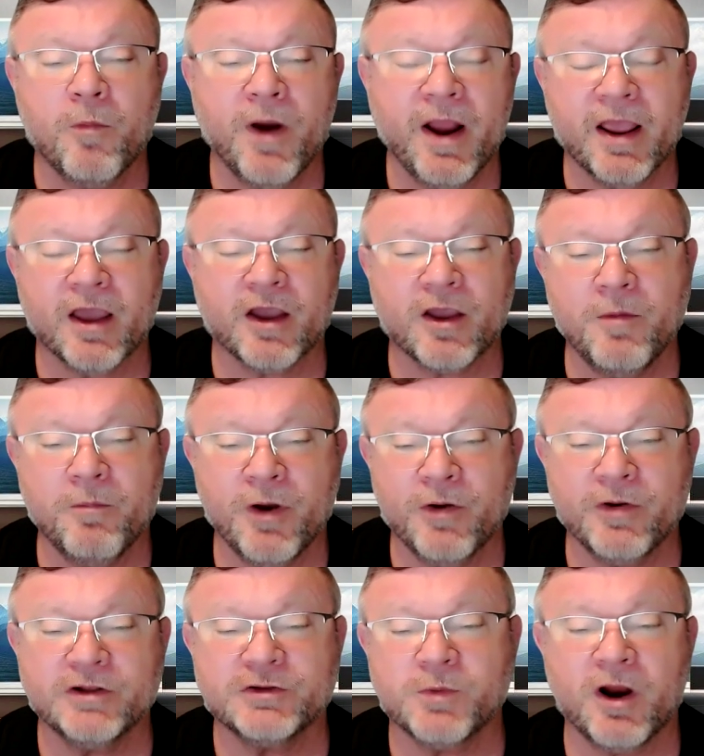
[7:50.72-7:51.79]
Brake
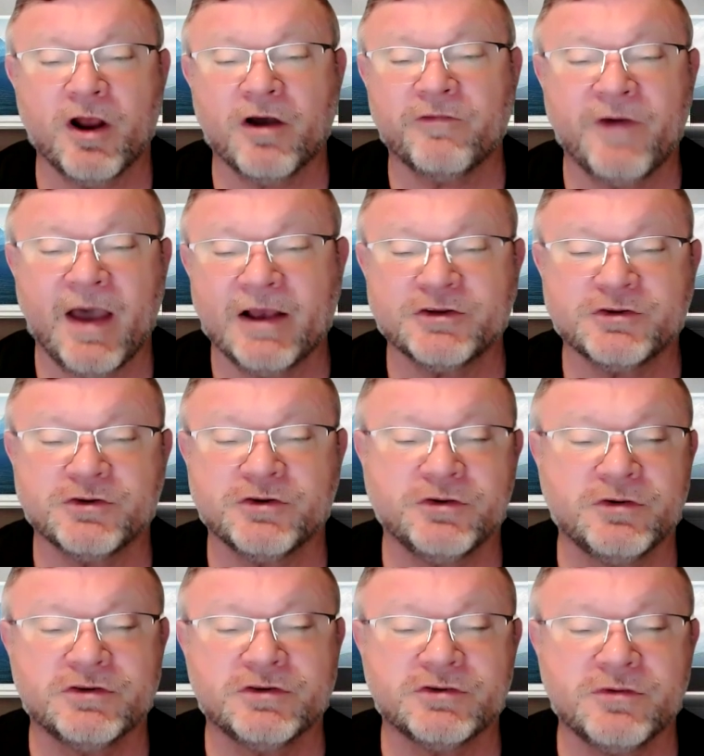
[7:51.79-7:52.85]
components wear out faster
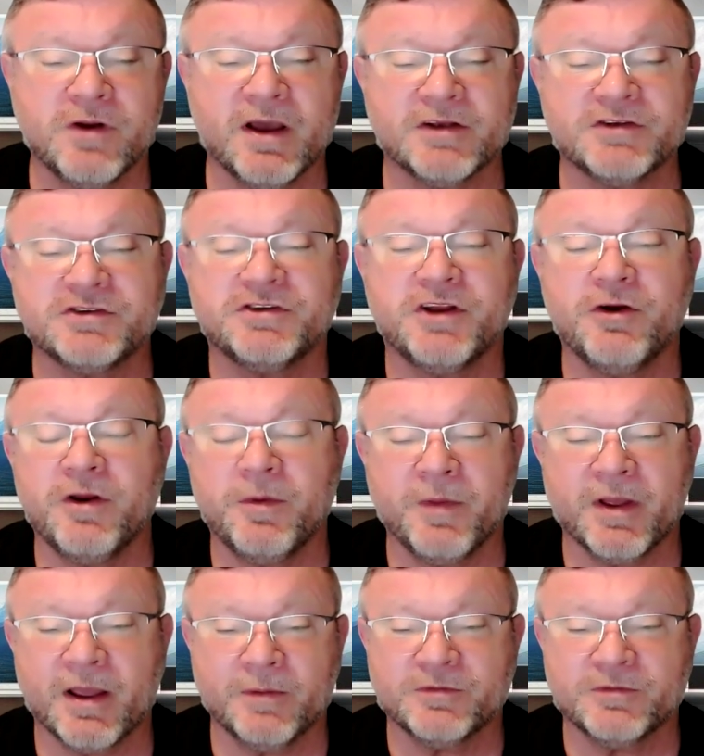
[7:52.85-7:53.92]
due to stress. Steering
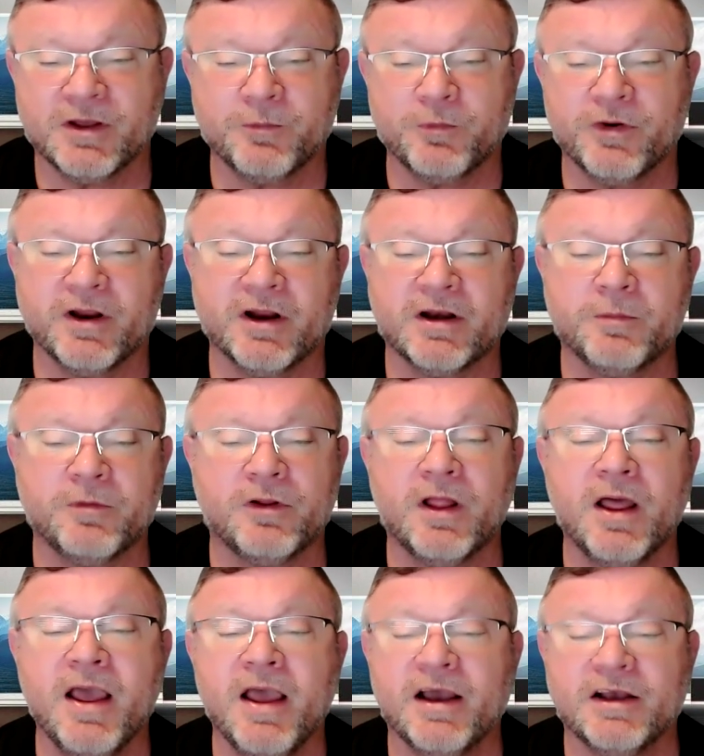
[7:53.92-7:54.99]
becomes
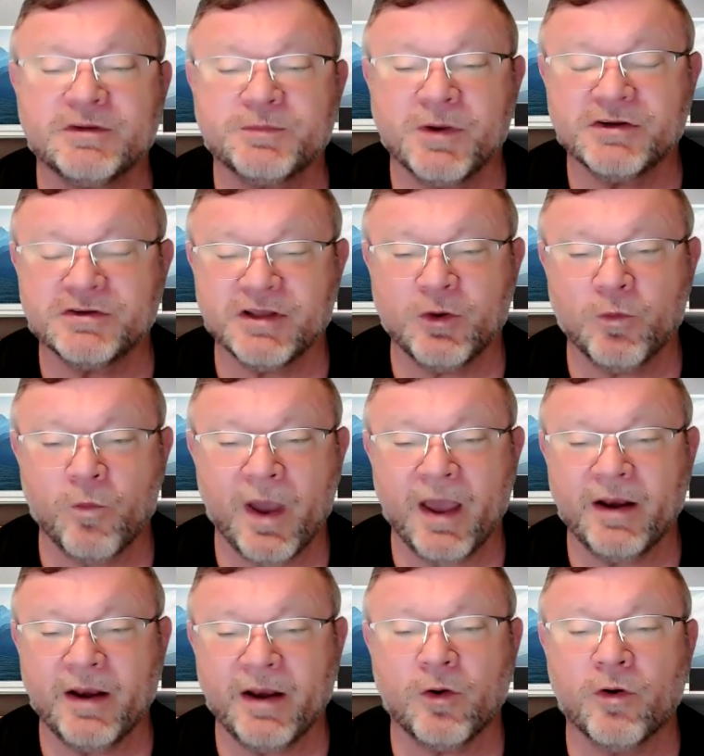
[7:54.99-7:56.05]
unpredictable, especially in
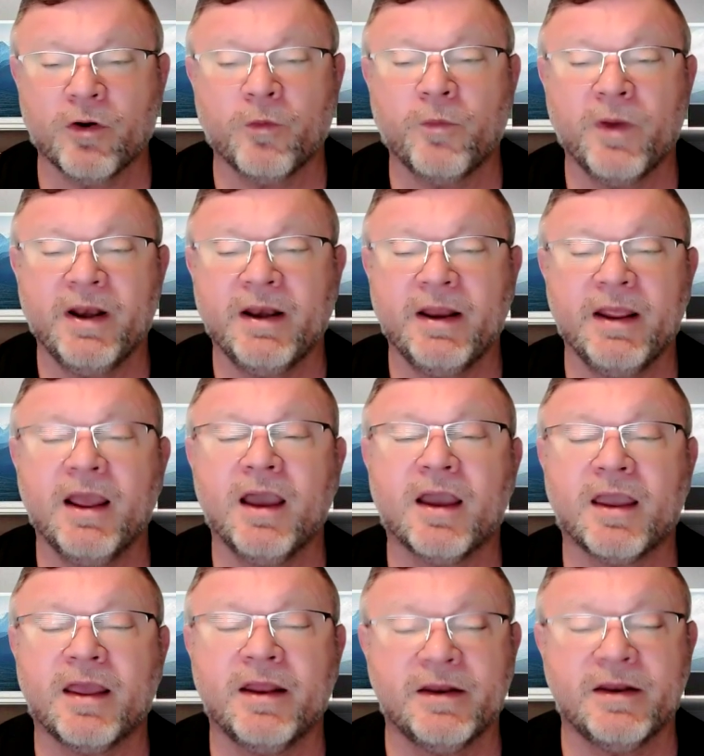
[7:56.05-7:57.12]
wet or windy
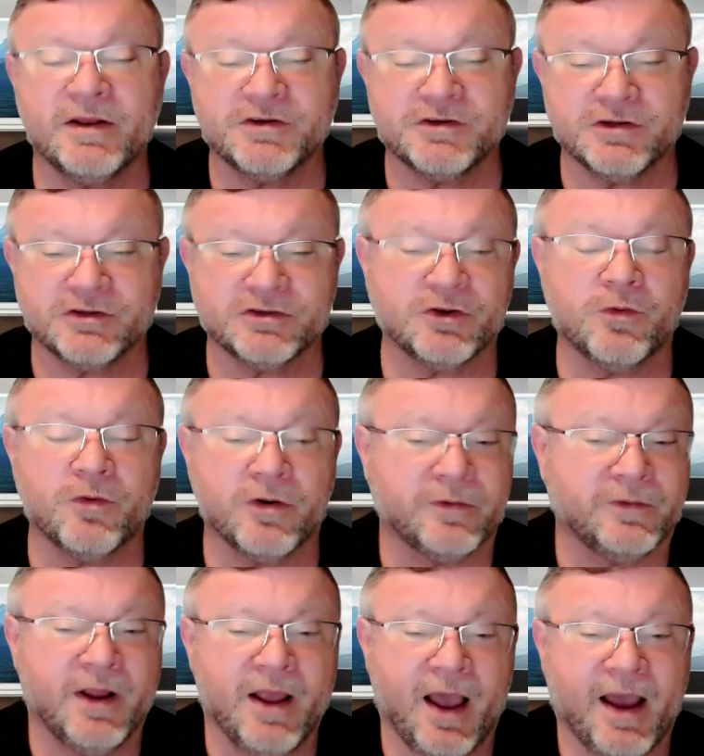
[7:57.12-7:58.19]
conditions
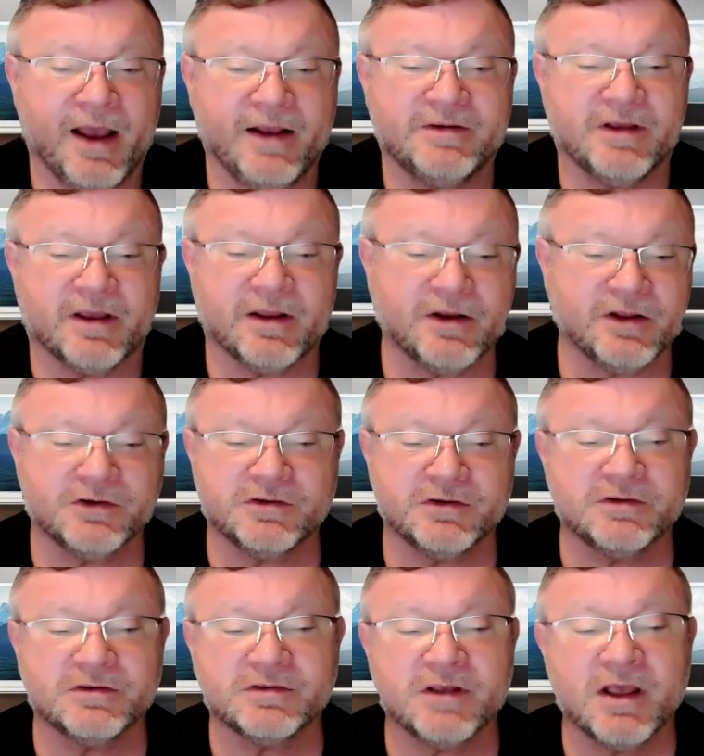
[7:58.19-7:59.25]
or icy
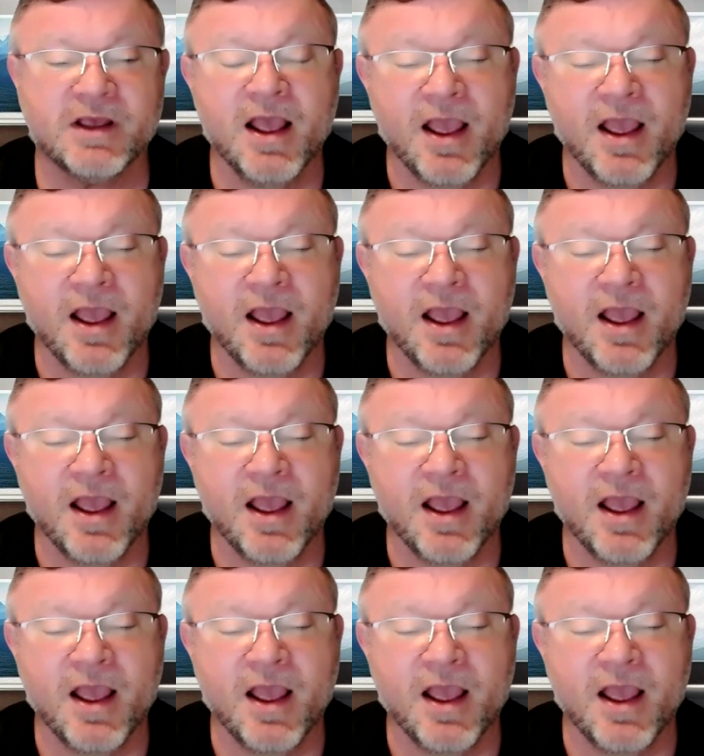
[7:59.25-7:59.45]
conditions.